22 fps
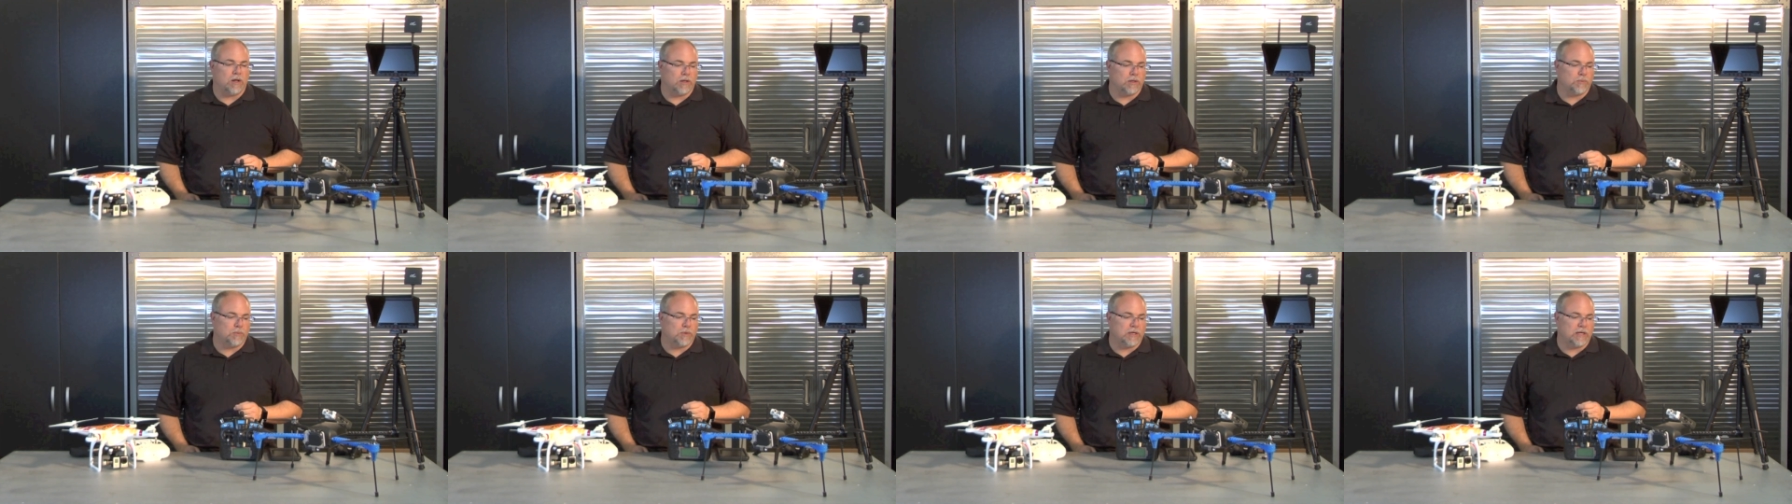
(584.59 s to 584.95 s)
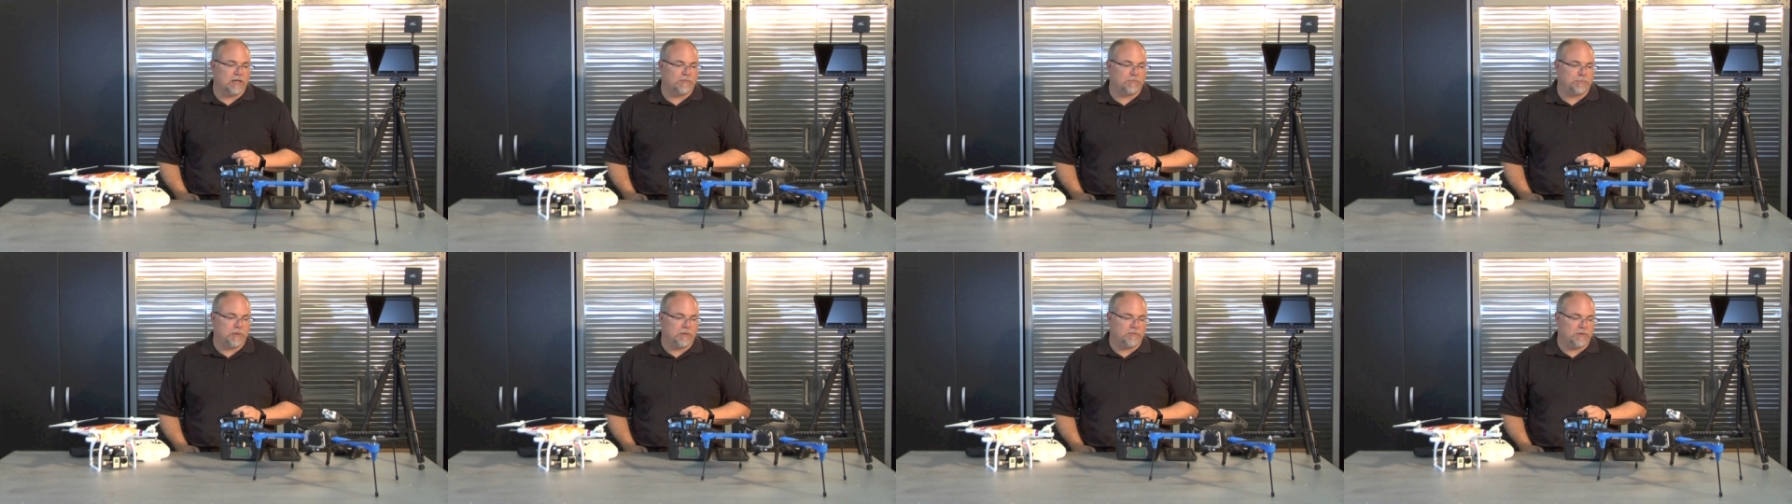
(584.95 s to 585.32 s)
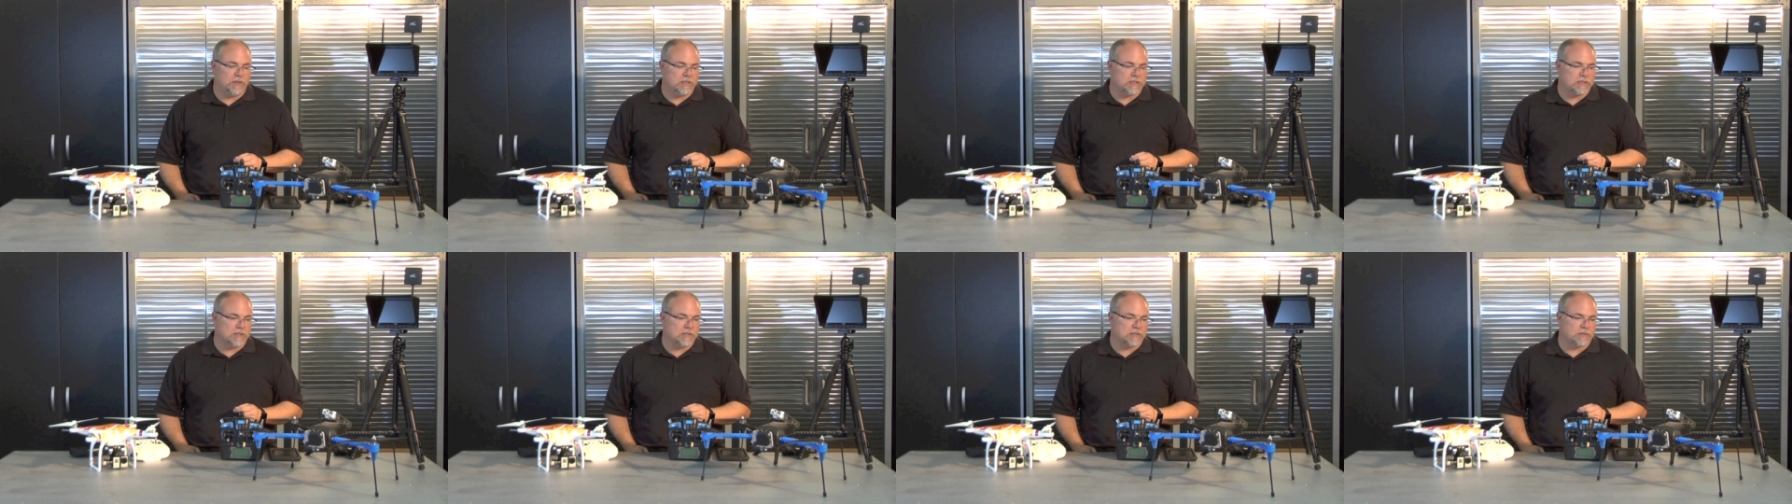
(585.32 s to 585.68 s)
all-in-one
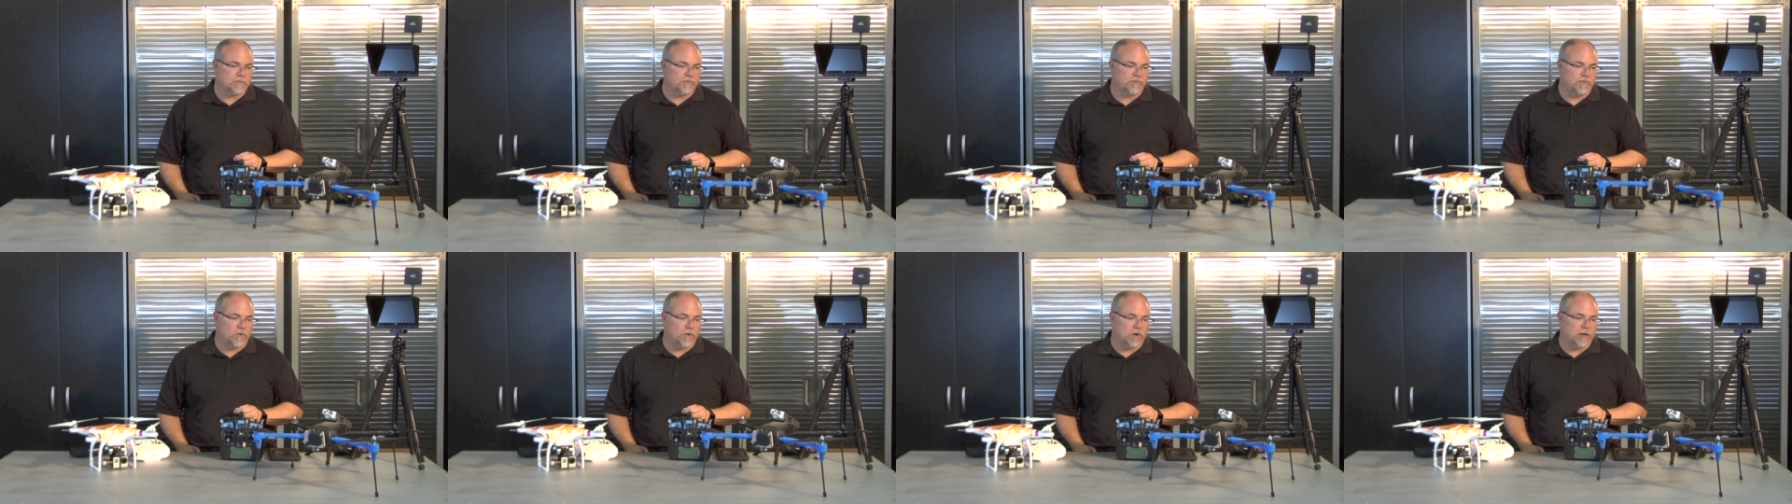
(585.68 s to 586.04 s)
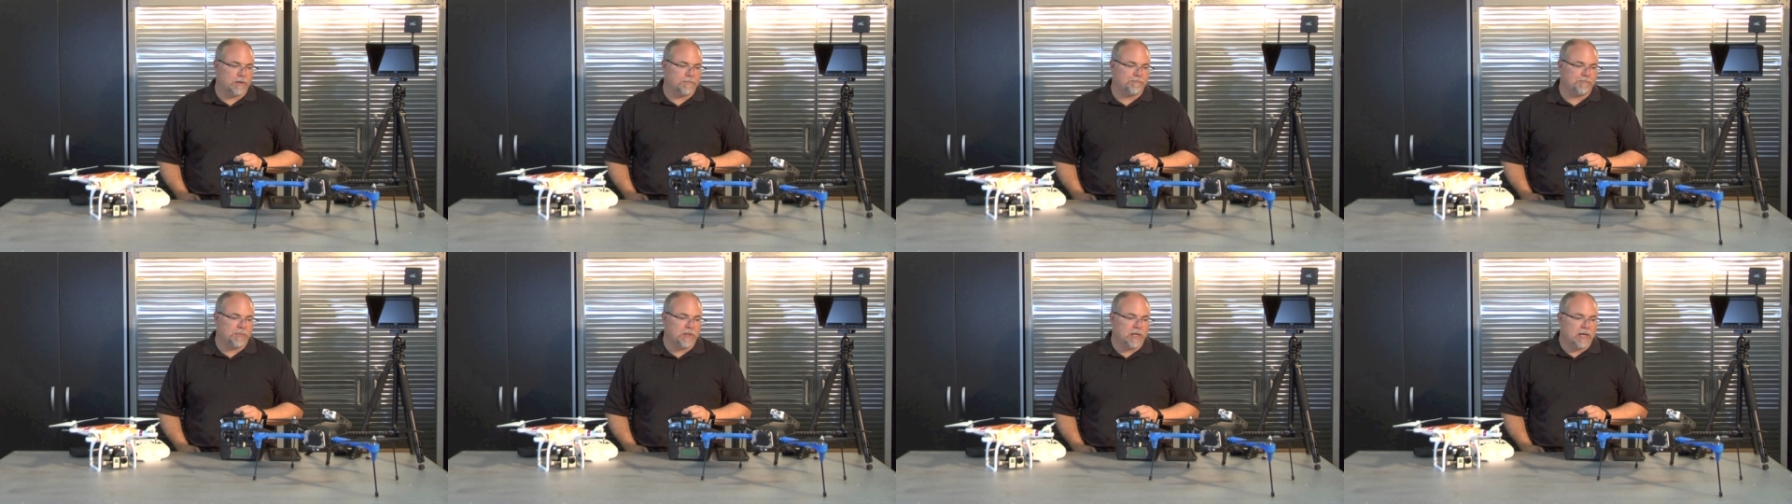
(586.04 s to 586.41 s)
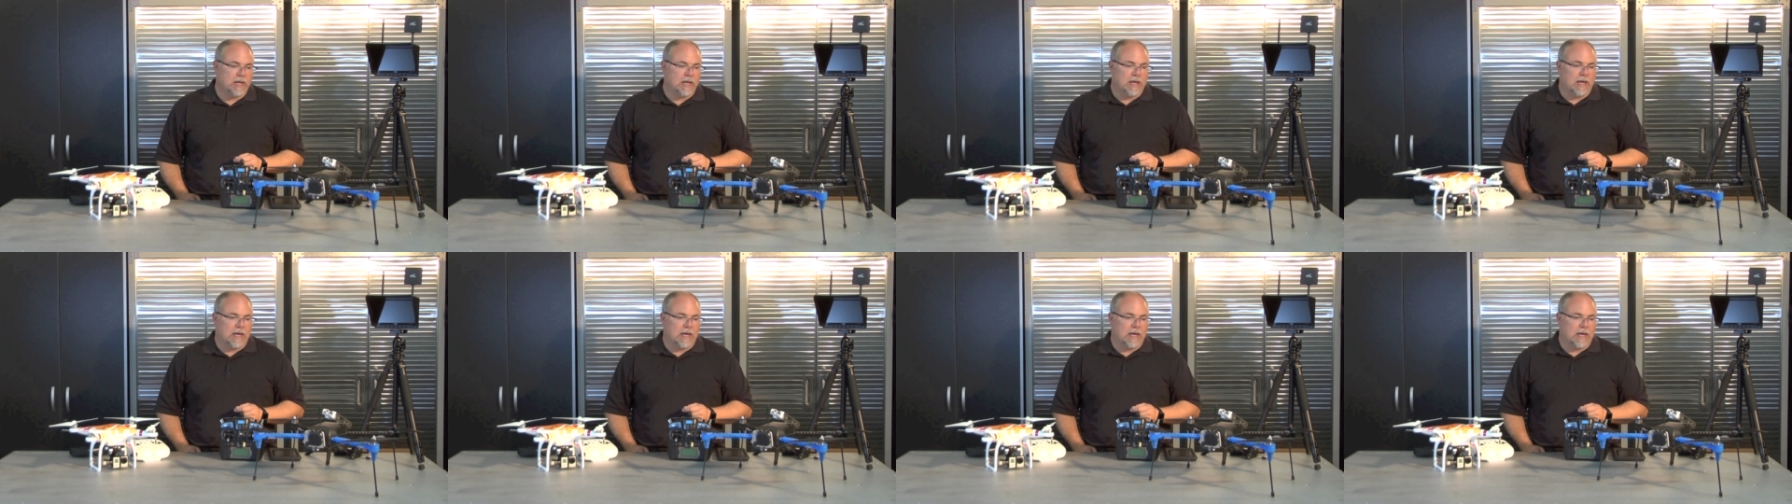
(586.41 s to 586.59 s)
FPV system for it,